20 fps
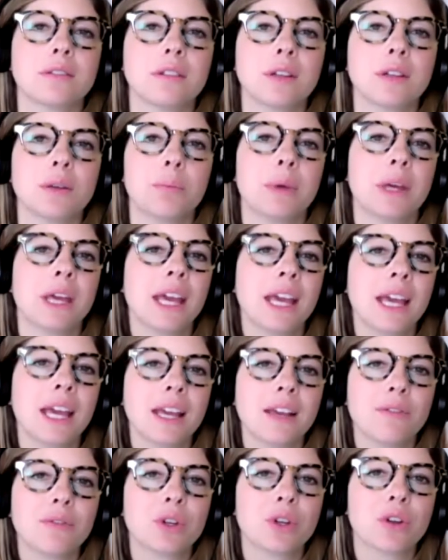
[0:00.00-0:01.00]
A
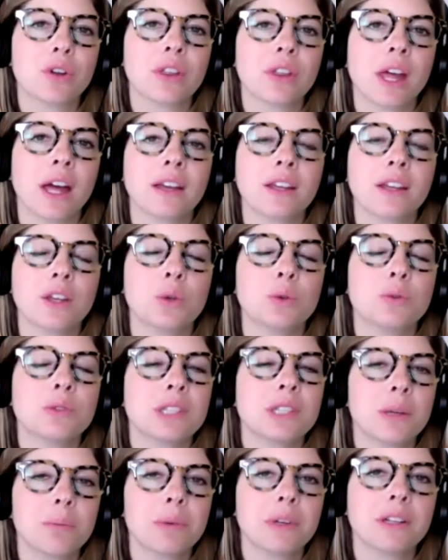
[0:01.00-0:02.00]
behavior that you
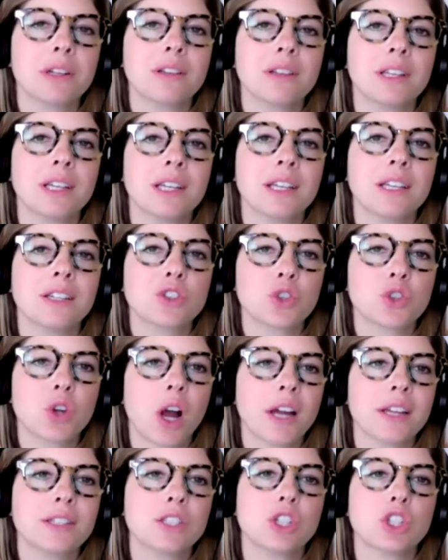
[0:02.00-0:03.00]
typically
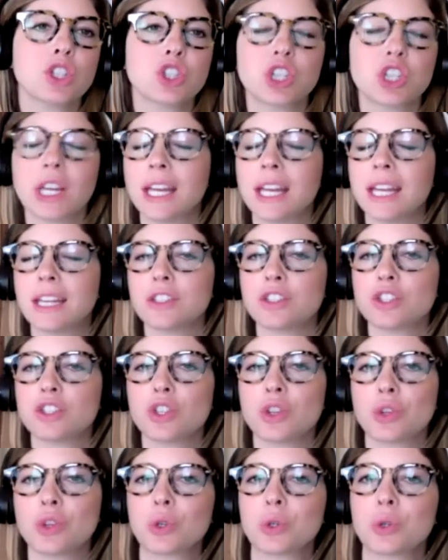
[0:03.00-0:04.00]
try to
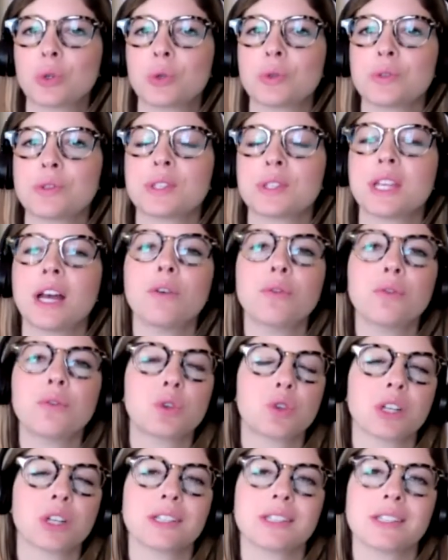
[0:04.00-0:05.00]
change through
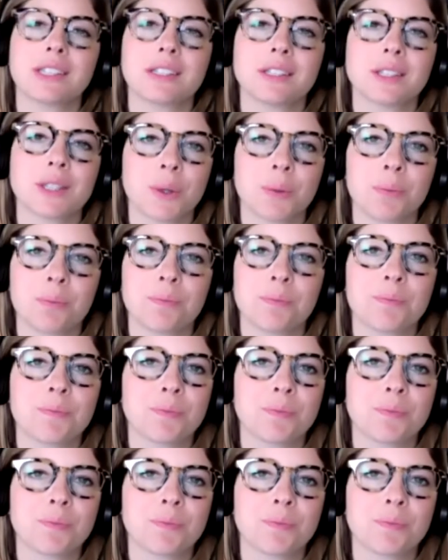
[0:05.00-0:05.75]
self-criticism.